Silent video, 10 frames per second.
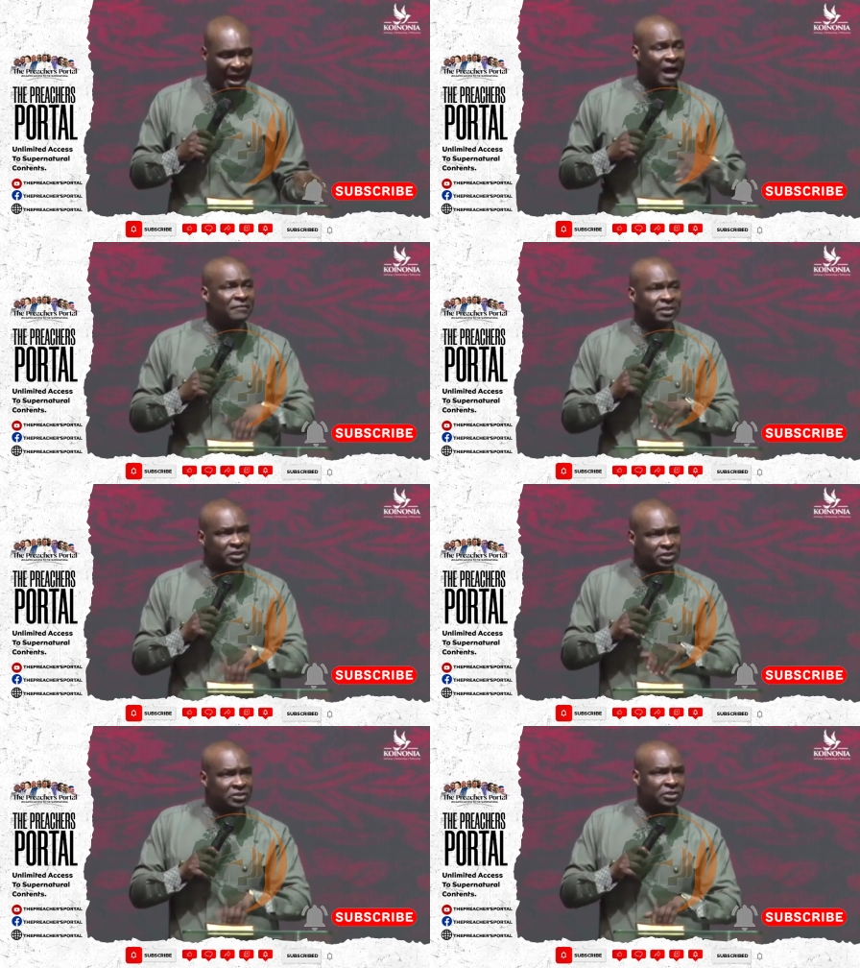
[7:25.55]
I have a
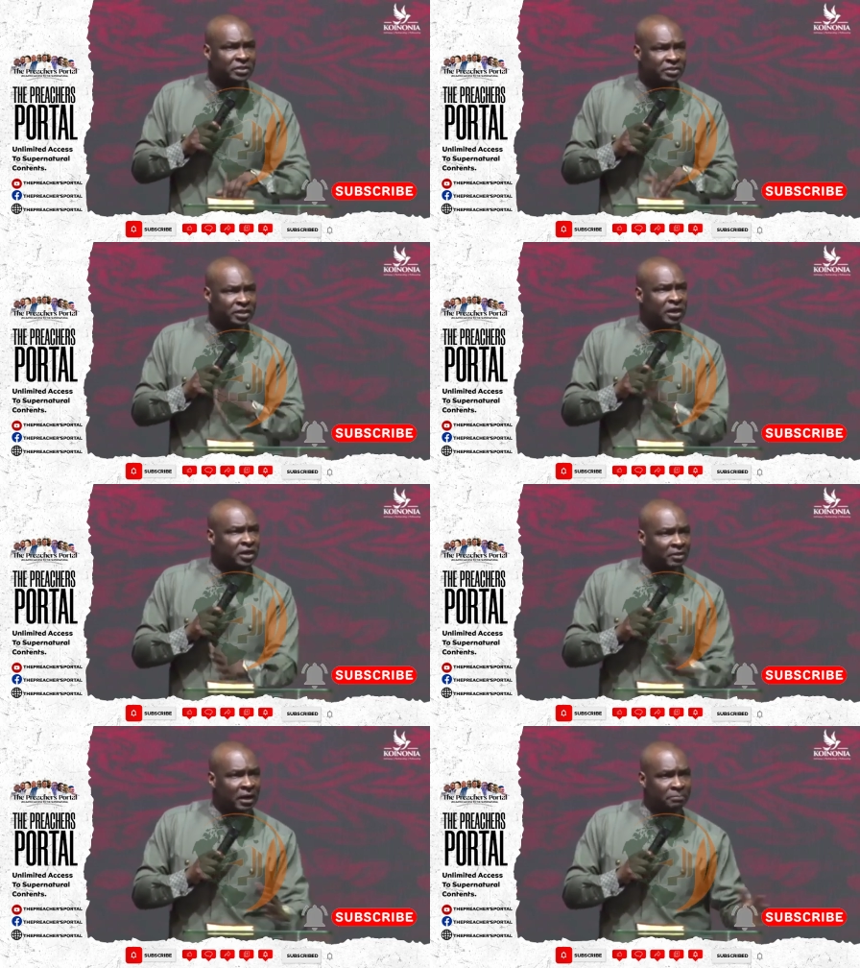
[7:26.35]
teaching series,
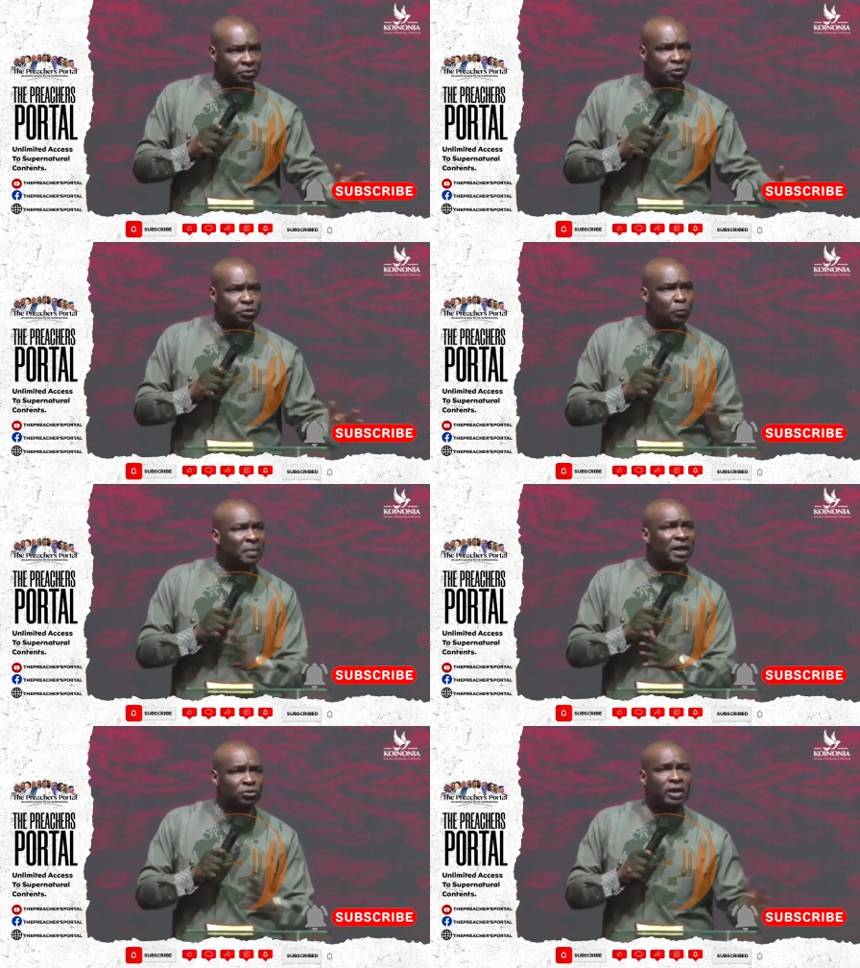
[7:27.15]
uh, you know,
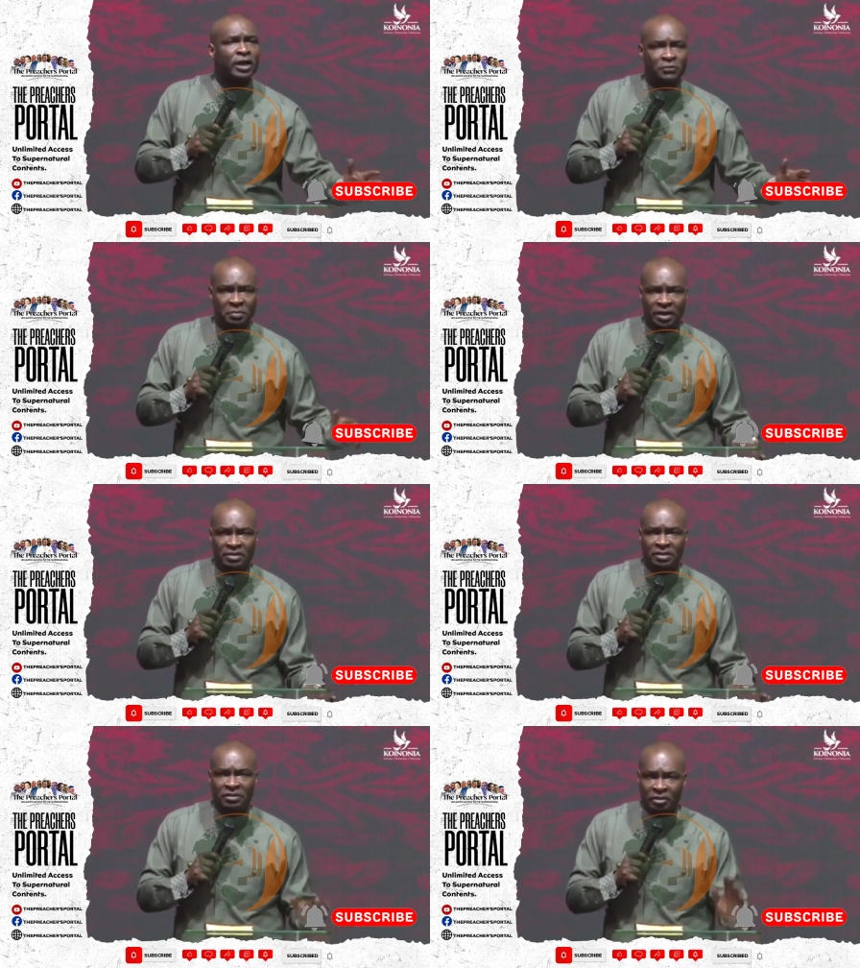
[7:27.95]
supernatural
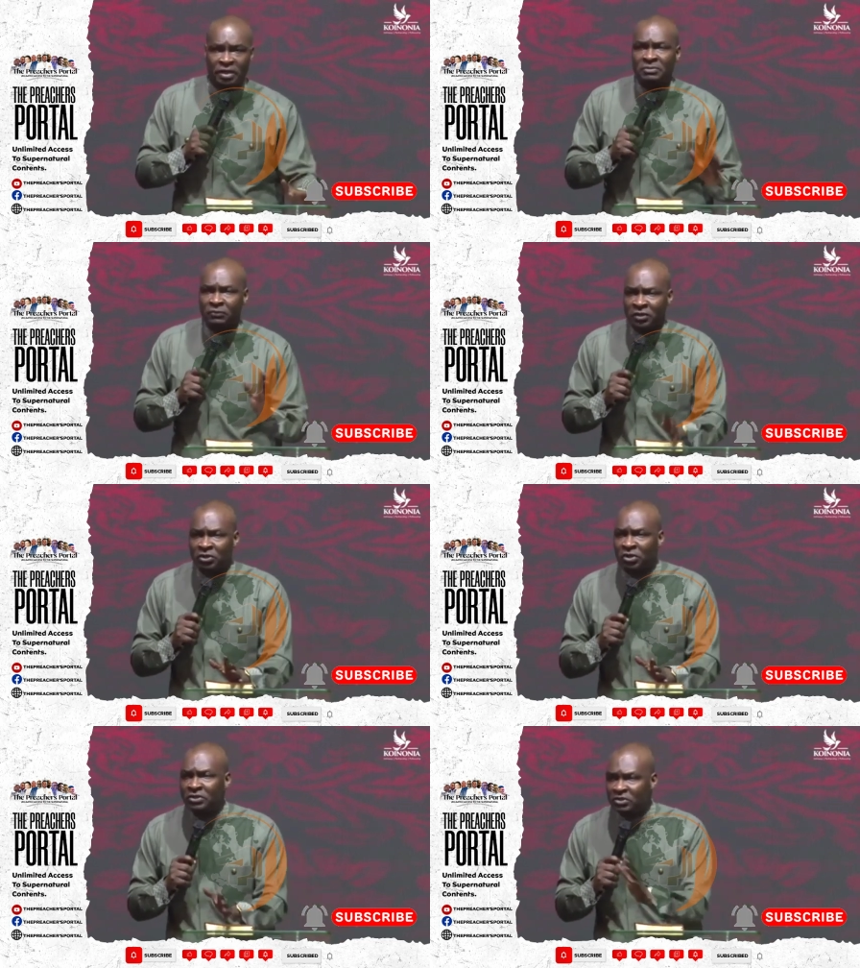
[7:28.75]
experiences, dreams,
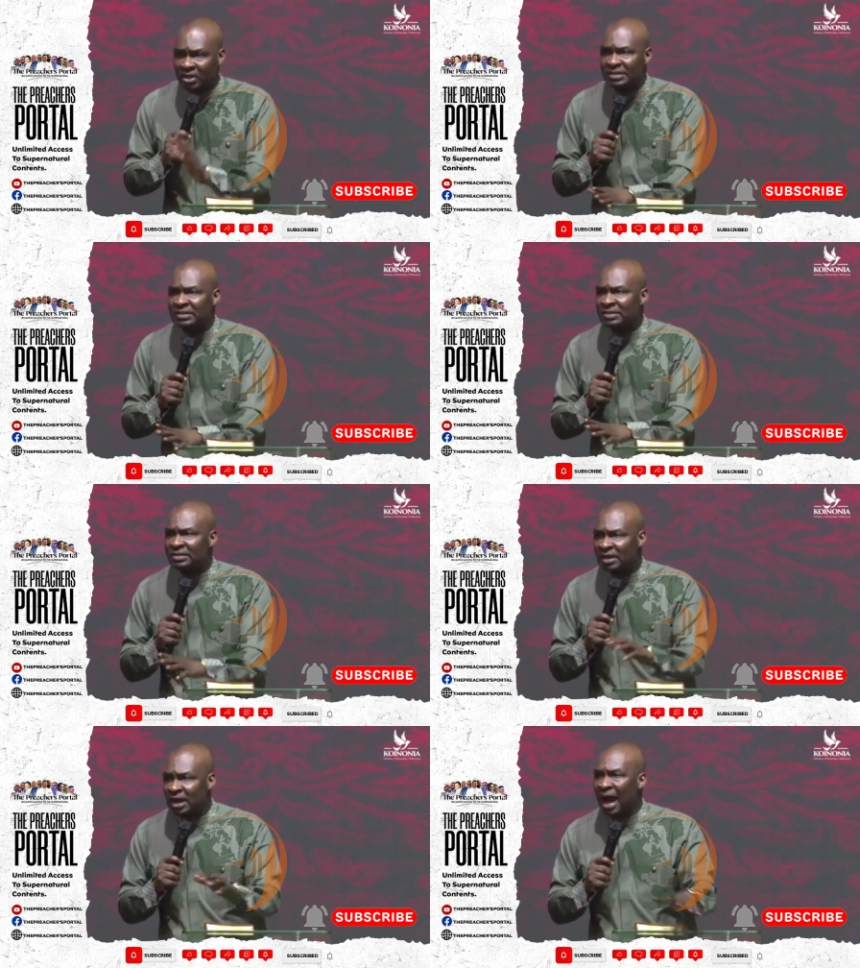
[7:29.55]
visions,
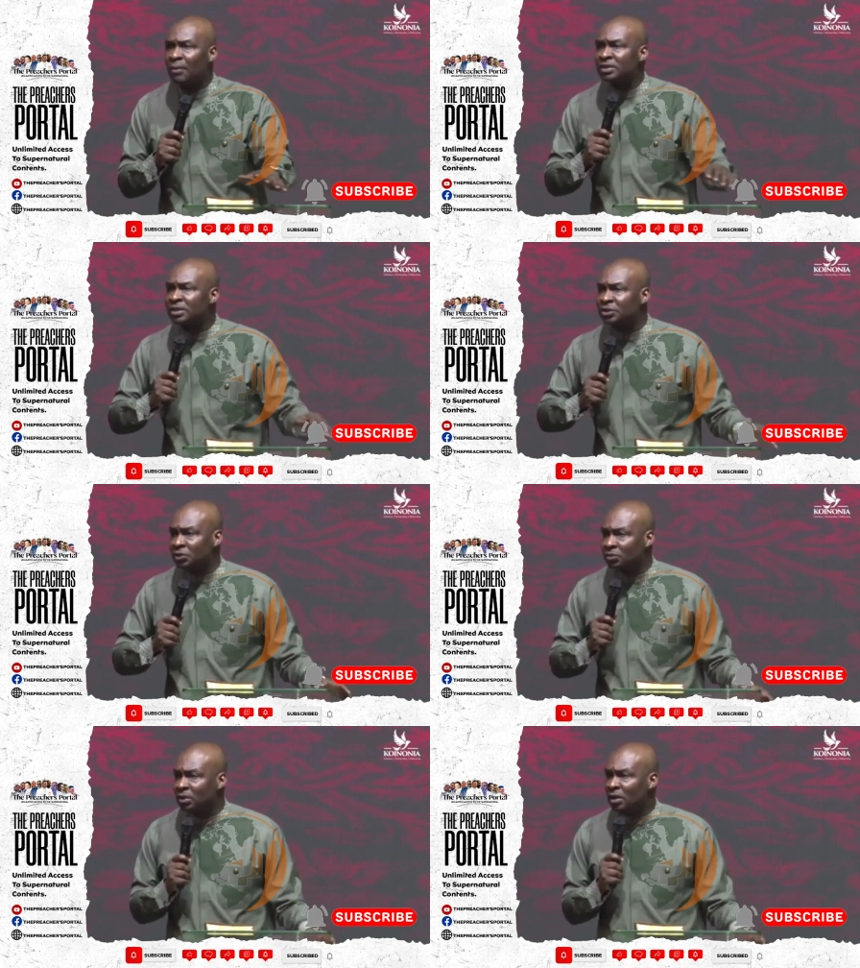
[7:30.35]
trances. I will teach
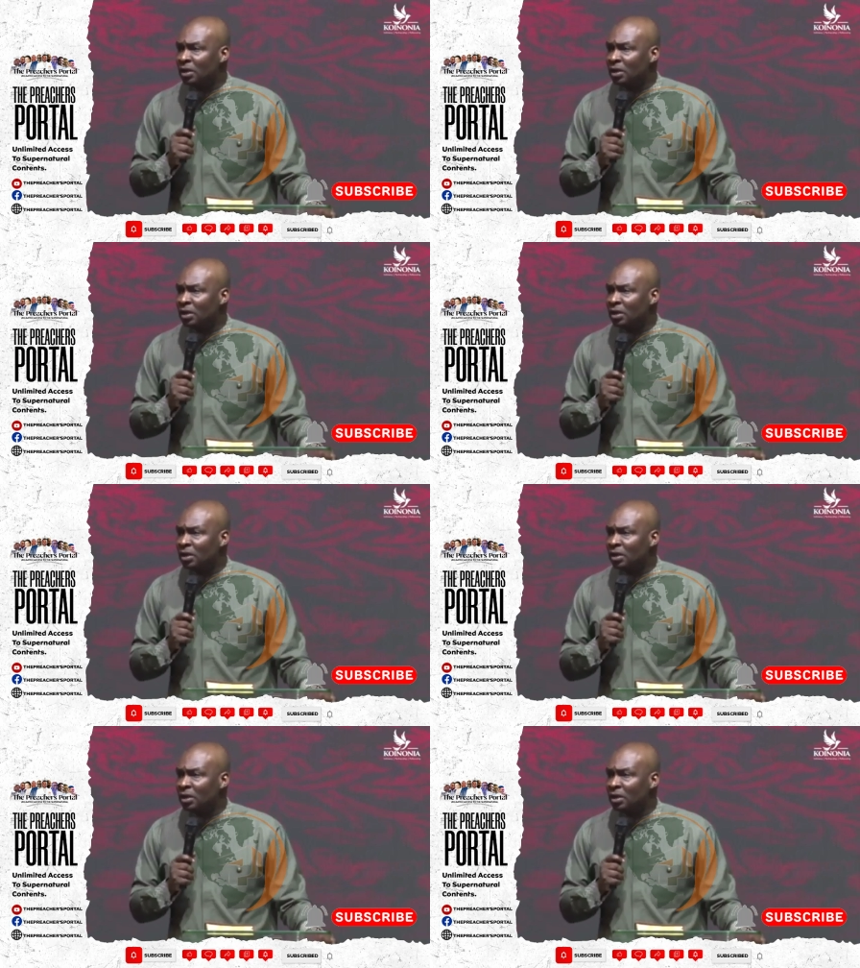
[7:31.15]
you.